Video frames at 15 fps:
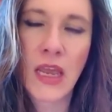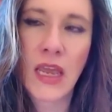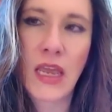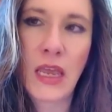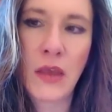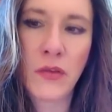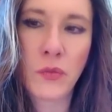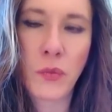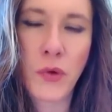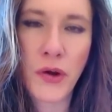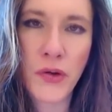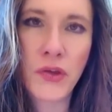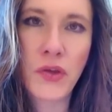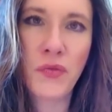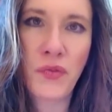is where
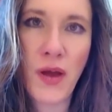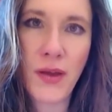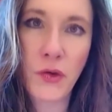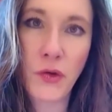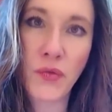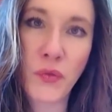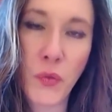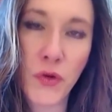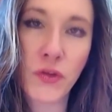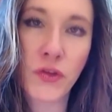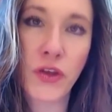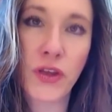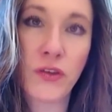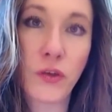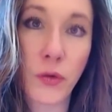you find your
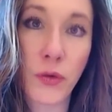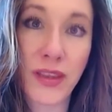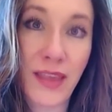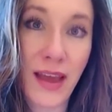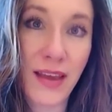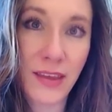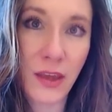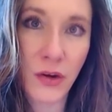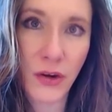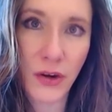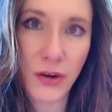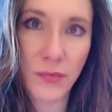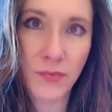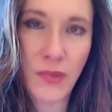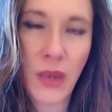fortune during that
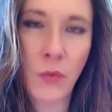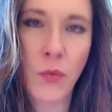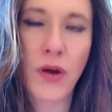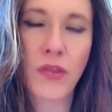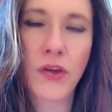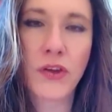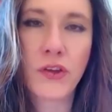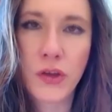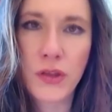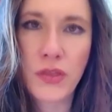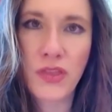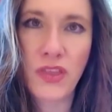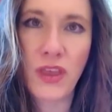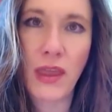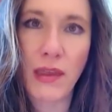year and where the good
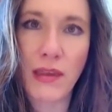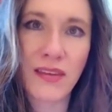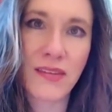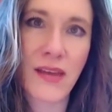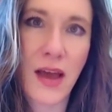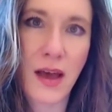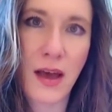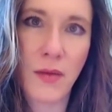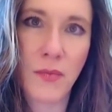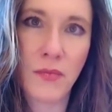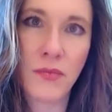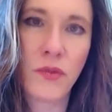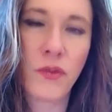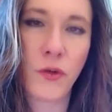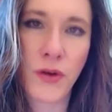things
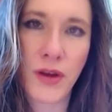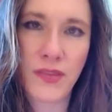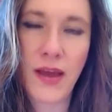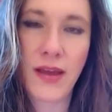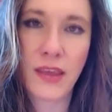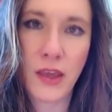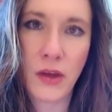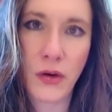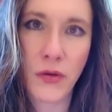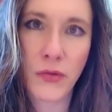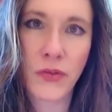come during that year.